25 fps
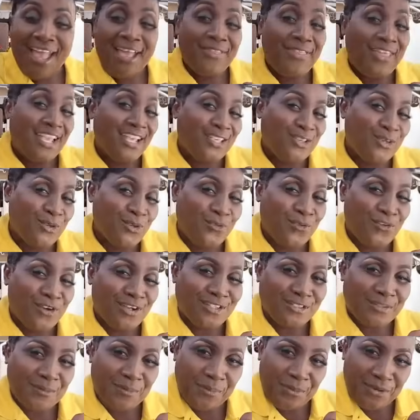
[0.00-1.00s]
Thank you
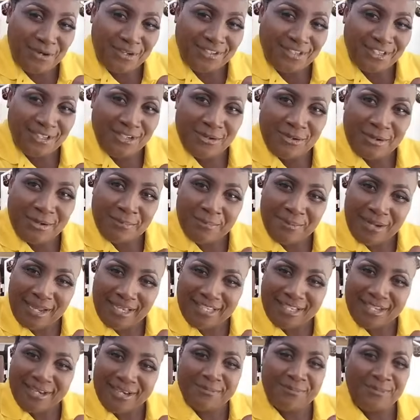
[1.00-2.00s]
for supporting your
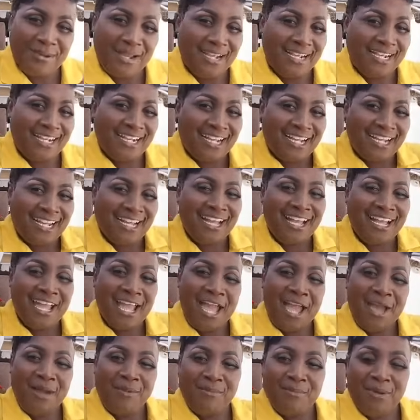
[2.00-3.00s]
Planka
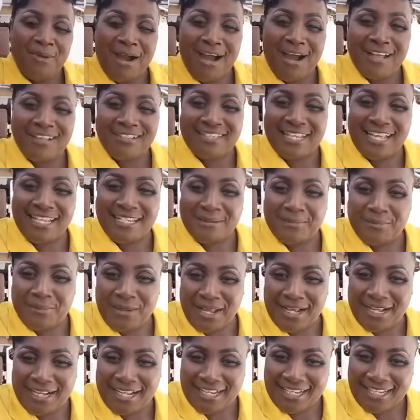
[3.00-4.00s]
boss and the
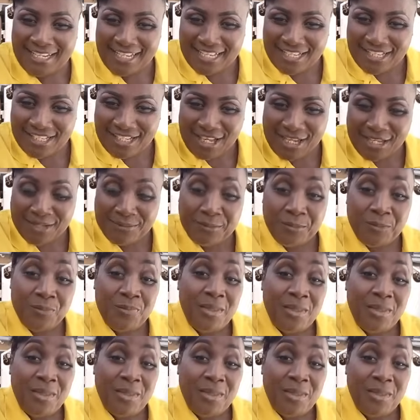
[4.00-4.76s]
Planka Nation.